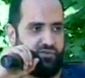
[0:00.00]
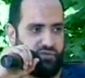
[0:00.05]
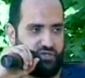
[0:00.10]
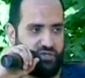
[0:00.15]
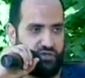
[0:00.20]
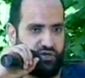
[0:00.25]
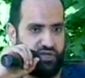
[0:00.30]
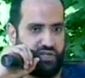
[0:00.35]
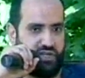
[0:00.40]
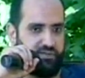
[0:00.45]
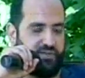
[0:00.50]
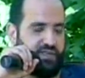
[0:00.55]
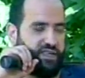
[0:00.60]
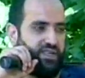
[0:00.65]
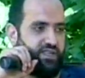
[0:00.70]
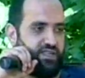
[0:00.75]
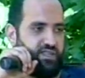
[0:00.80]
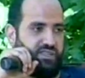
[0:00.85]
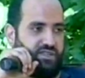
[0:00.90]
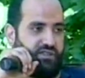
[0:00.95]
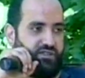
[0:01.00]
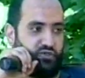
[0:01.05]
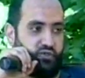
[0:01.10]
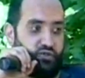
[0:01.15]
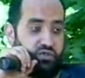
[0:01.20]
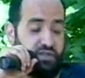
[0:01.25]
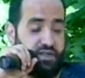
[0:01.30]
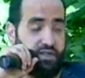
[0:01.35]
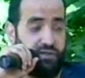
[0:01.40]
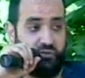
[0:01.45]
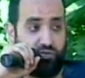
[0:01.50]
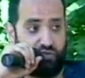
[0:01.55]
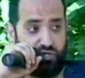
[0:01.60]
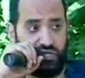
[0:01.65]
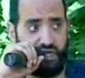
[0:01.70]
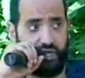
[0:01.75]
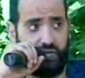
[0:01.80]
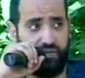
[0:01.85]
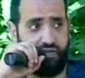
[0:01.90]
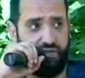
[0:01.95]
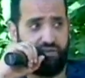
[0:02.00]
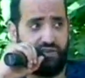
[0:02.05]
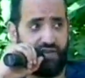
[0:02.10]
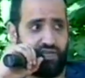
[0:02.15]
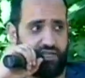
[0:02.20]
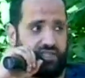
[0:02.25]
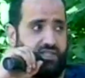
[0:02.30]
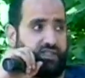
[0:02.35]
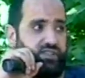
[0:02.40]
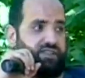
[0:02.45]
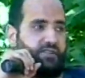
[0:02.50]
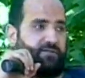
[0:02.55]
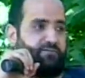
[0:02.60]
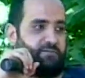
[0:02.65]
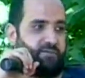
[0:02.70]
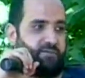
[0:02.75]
We should not be. We should not be fighting.